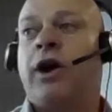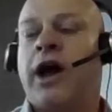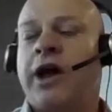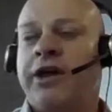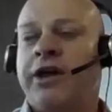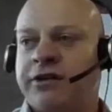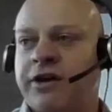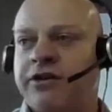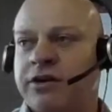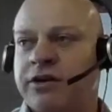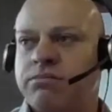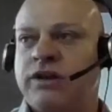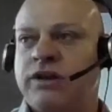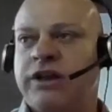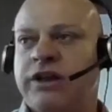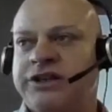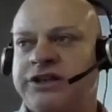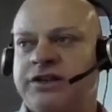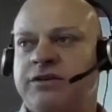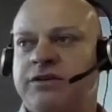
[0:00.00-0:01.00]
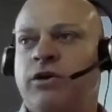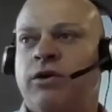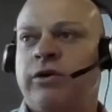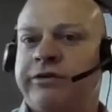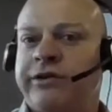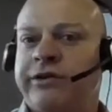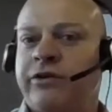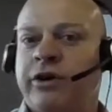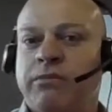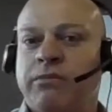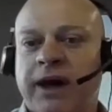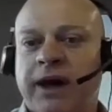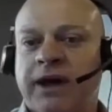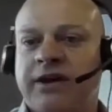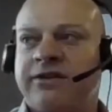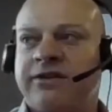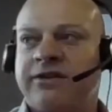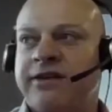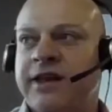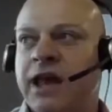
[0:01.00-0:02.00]
ozone depletion also
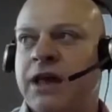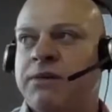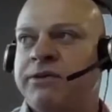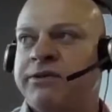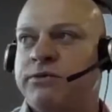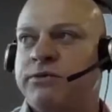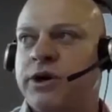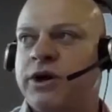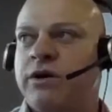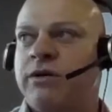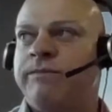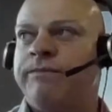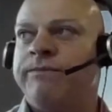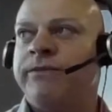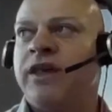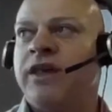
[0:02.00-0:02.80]
impacts SAM as well.